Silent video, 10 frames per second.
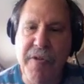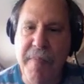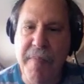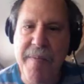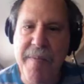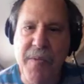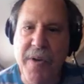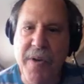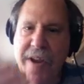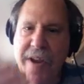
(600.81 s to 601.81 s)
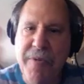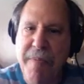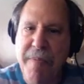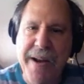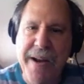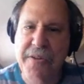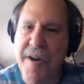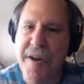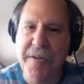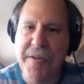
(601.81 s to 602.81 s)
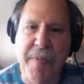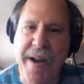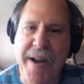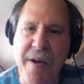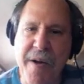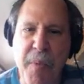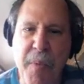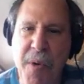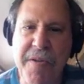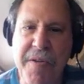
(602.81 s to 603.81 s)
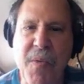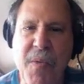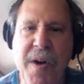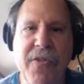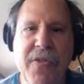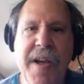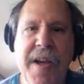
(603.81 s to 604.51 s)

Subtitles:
Amendment, when James Madison argued about how important it was.